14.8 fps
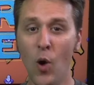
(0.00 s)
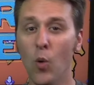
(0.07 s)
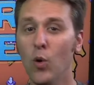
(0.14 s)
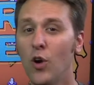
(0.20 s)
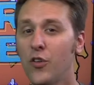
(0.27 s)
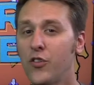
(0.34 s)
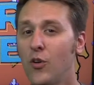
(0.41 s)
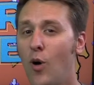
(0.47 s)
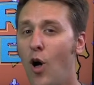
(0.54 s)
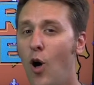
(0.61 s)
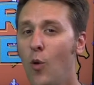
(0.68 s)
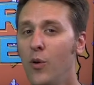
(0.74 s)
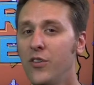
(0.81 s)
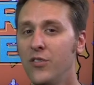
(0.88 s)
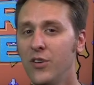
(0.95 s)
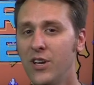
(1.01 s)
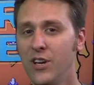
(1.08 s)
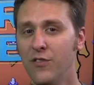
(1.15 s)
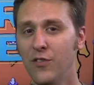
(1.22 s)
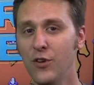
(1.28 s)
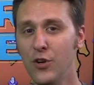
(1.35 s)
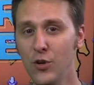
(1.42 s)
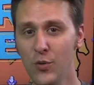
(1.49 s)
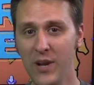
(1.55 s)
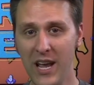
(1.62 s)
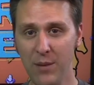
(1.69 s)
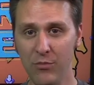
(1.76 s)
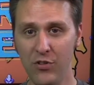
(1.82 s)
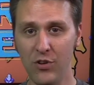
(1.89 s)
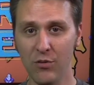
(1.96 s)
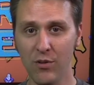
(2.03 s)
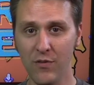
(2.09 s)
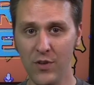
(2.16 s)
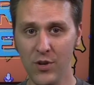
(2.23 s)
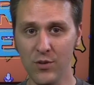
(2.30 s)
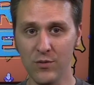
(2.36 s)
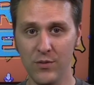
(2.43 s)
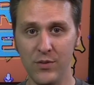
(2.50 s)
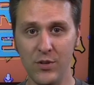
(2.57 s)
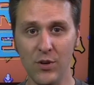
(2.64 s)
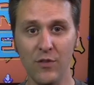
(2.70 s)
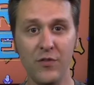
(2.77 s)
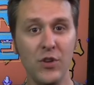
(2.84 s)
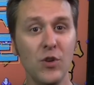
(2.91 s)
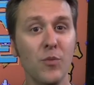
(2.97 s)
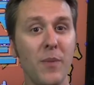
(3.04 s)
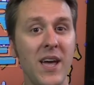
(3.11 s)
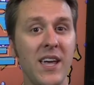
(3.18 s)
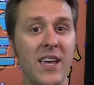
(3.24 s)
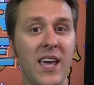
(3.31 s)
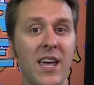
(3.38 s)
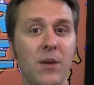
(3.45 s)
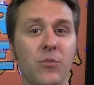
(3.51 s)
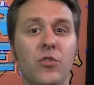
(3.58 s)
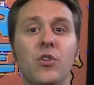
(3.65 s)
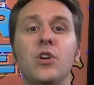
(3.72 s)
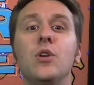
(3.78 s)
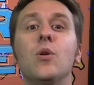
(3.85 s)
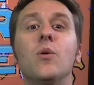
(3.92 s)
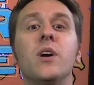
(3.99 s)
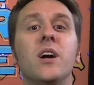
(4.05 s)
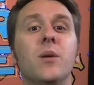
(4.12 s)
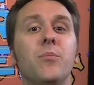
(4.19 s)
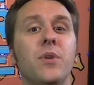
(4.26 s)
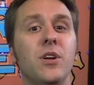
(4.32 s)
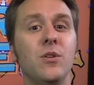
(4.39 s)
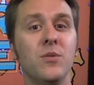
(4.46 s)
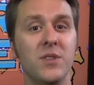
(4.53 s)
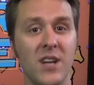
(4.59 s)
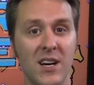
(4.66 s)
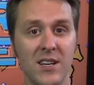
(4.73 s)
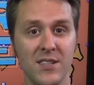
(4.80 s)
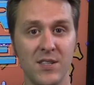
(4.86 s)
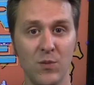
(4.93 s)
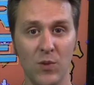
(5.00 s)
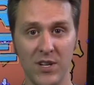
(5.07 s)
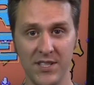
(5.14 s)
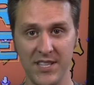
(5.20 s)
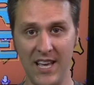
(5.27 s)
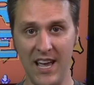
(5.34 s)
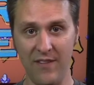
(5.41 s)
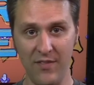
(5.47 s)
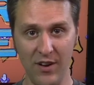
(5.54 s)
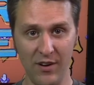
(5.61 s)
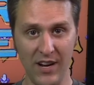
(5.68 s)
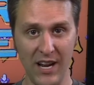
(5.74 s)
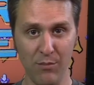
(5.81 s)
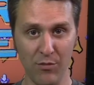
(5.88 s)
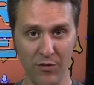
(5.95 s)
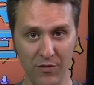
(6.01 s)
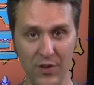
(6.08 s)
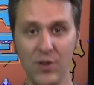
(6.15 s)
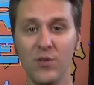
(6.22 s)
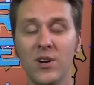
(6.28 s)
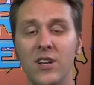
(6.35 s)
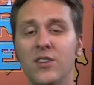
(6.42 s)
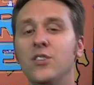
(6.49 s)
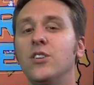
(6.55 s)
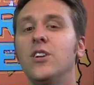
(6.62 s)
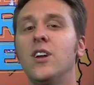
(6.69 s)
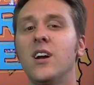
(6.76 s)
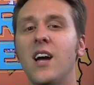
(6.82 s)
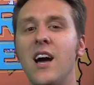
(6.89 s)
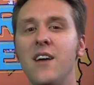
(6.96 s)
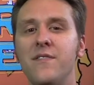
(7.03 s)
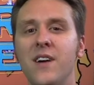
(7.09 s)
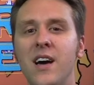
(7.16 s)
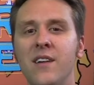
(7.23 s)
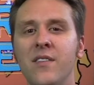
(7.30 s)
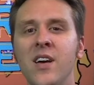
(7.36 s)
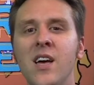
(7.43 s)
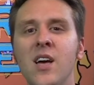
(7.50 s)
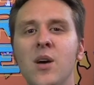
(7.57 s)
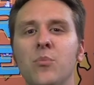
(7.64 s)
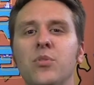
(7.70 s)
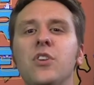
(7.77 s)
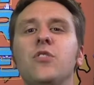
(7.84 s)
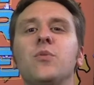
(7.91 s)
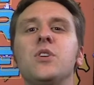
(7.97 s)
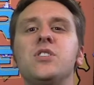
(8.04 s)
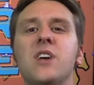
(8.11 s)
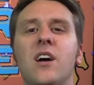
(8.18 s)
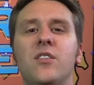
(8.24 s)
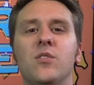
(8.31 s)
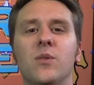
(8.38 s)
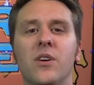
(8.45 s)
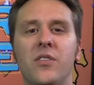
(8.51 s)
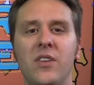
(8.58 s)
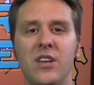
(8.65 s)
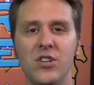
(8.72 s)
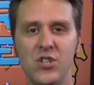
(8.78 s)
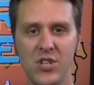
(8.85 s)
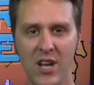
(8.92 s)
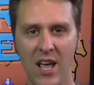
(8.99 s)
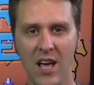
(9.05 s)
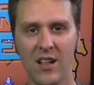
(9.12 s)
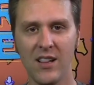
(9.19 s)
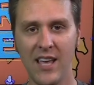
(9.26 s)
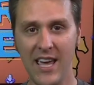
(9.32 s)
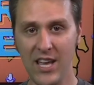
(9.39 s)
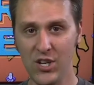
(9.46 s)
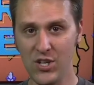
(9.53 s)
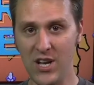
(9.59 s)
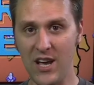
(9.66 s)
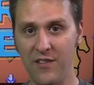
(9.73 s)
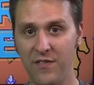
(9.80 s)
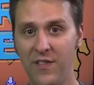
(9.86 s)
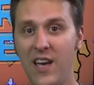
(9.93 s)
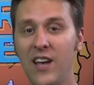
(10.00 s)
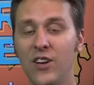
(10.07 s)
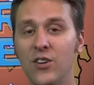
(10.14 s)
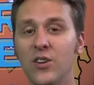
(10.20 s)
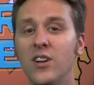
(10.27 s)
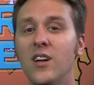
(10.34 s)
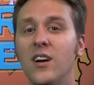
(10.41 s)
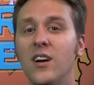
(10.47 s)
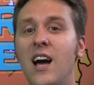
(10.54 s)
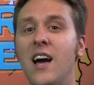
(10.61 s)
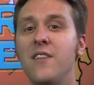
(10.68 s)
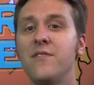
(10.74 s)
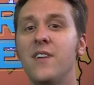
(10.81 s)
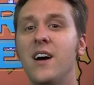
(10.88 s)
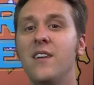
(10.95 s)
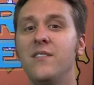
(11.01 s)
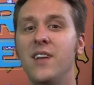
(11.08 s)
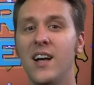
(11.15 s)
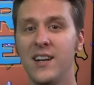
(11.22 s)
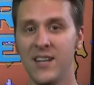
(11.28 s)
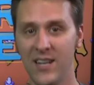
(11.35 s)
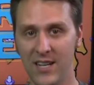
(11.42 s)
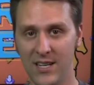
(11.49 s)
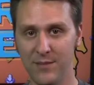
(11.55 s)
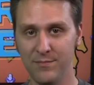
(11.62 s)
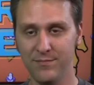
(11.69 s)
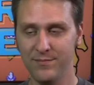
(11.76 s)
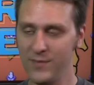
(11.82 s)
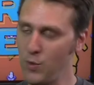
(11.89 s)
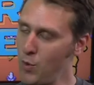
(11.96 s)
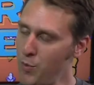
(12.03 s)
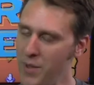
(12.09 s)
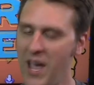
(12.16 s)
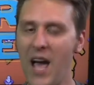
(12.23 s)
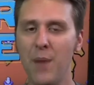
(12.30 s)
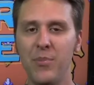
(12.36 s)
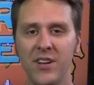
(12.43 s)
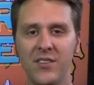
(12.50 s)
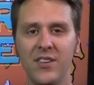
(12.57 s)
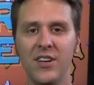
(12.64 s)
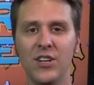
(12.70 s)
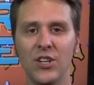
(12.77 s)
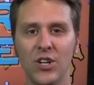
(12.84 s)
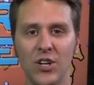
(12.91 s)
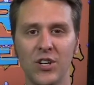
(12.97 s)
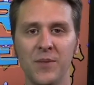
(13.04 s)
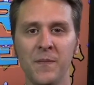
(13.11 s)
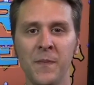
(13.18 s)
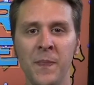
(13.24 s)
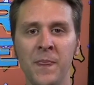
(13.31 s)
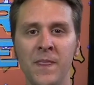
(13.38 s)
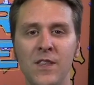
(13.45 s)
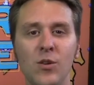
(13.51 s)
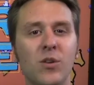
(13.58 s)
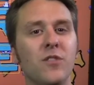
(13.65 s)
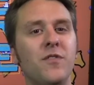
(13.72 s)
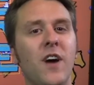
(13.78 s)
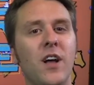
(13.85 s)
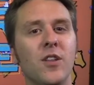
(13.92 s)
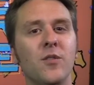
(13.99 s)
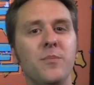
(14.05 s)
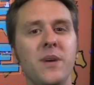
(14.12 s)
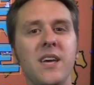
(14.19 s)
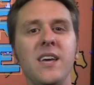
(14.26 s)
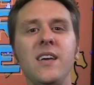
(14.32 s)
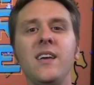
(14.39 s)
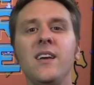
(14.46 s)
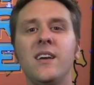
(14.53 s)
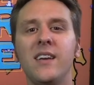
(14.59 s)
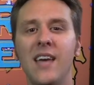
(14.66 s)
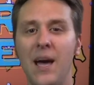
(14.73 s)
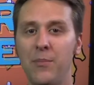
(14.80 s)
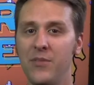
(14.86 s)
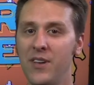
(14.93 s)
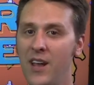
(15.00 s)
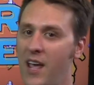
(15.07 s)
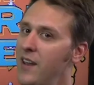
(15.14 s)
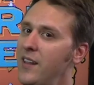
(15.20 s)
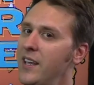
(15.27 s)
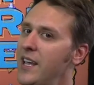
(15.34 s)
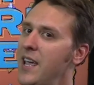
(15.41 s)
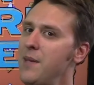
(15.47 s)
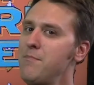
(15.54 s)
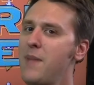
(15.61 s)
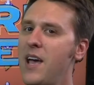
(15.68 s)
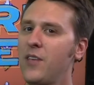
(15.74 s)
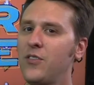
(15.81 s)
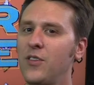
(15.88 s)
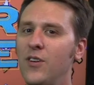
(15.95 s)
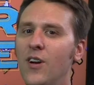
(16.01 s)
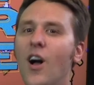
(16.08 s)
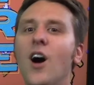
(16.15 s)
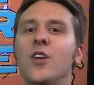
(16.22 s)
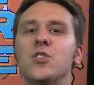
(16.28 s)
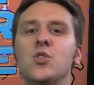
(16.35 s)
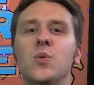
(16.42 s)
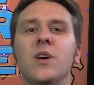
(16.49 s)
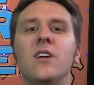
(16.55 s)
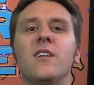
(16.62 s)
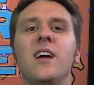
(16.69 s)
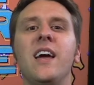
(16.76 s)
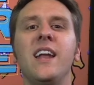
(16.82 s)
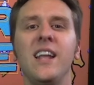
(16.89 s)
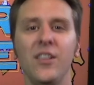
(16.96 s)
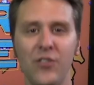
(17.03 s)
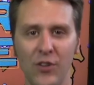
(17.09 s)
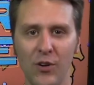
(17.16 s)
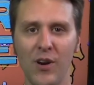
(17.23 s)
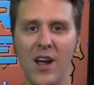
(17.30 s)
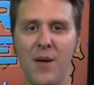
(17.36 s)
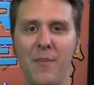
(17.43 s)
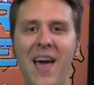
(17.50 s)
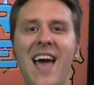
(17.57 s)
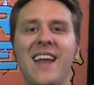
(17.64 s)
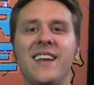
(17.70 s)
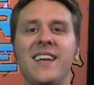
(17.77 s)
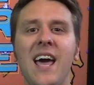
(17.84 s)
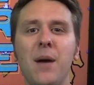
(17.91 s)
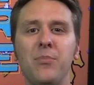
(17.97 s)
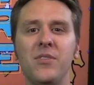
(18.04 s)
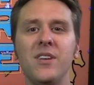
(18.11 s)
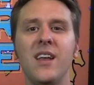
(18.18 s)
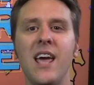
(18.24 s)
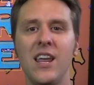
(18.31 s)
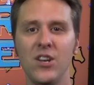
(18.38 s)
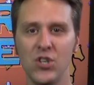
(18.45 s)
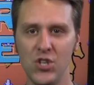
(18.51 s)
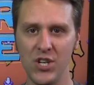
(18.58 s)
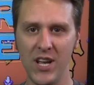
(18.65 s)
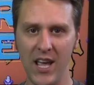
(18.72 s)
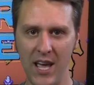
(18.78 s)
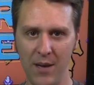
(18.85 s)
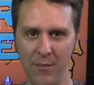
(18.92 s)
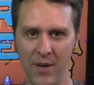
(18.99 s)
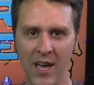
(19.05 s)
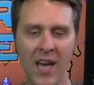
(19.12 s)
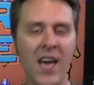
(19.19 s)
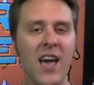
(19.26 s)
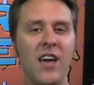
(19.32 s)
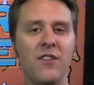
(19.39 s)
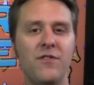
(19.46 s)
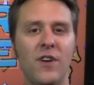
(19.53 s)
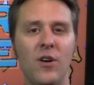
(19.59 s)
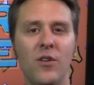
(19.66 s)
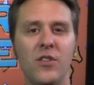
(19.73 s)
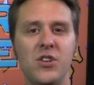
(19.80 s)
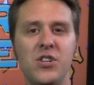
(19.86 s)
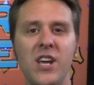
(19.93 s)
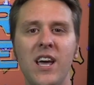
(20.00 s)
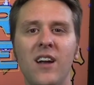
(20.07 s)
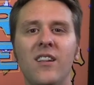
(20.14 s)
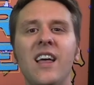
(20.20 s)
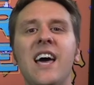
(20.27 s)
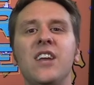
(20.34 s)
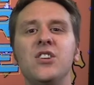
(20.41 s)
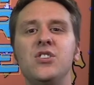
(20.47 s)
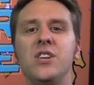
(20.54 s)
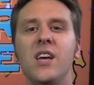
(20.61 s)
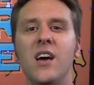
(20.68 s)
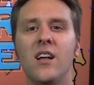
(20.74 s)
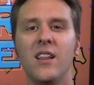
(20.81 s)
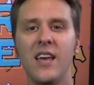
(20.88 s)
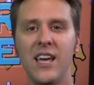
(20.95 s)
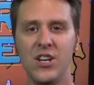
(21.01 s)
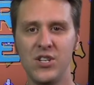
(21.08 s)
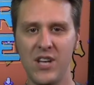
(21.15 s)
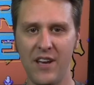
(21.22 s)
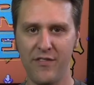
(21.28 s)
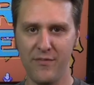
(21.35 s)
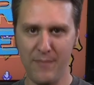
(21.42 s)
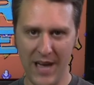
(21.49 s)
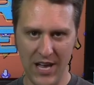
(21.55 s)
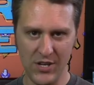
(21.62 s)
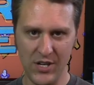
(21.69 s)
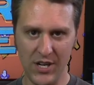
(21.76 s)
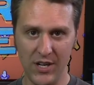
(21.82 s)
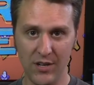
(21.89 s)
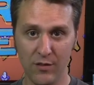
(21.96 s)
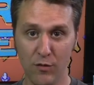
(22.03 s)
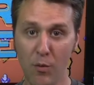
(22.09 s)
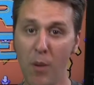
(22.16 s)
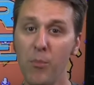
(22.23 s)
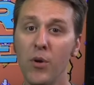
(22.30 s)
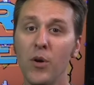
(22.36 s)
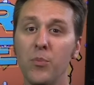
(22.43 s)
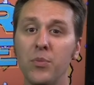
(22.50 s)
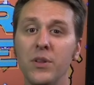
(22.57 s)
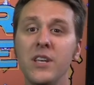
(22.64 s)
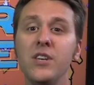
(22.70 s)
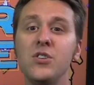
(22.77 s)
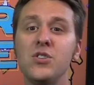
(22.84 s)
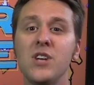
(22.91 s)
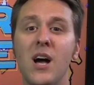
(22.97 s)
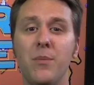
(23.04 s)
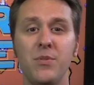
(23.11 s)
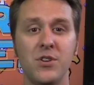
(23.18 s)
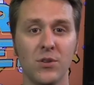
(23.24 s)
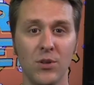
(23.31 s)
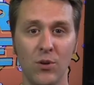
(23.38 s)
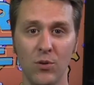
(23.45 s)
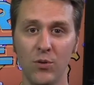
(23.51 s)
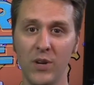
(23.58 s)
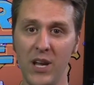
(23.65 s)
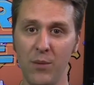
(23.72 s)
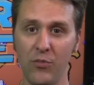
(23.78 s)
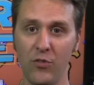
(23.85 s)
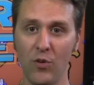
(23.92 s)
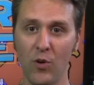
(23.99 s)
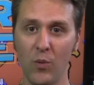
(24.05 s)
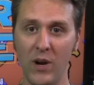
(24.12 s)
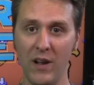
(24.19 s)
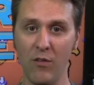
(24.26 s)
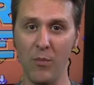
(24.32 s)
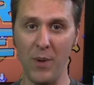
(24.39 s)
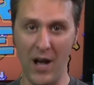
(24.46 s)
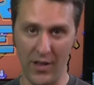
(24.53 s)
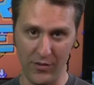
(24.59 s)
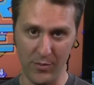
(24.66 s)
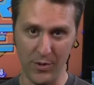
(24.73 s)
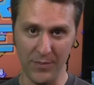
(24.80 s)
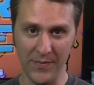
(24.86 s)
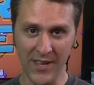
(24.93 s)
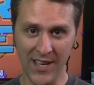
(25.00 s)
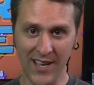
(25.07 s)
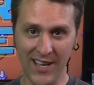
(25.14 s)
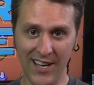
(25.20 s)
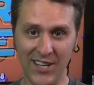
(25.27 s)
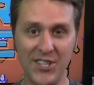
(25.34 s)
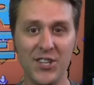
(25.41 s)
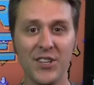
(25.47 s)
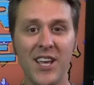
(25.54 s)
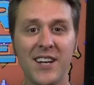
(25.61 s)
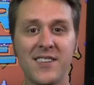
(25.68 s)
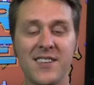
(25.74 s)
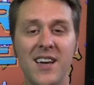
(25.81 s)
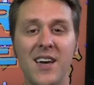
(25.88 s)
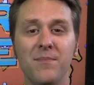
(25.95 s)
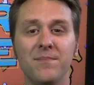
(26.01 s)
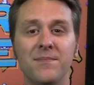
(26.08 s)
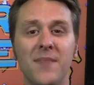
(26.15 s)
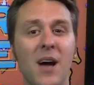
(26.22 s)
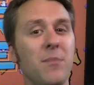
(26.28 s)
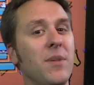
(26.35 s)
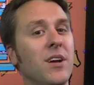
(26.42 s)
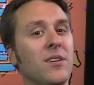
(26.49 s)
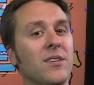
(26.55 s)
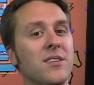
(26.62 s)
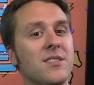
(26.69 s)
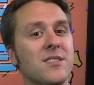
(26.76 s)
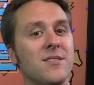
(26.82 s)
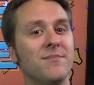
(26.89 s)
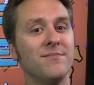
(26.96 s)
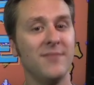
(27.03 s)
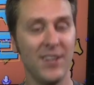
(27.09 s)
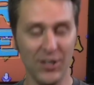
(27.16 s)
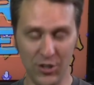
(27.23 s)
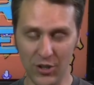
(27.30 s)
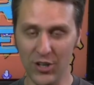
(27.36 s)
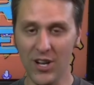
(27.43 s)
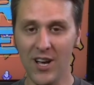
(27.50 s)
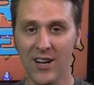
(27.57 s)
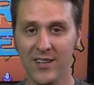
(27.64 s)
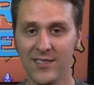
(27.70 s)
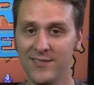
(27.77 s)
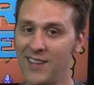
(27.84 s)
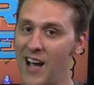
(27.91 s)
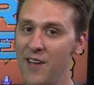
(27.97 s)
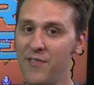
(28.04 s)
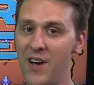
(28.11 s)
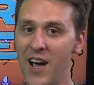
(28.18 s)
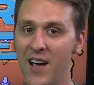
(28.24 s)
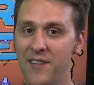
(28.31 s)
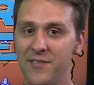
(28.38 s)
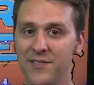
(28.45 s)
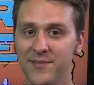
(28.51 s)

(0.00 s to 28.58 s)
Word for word: We're also always looking for new games to review, so if you make games or you know a company who does and wants to have their game reviewed on Good Luck High Five, please reach out to us at G L H F at good high five dot com and we'd be happy to take a look. You can follow me, Captain N the Game Master, on Twitter and Instagram at Captain N G M, and follow the channel at G L H F Magic. Remember, please shop at your local game store whenever possible. Until next time, I'm Nicholas, and good luck, high five.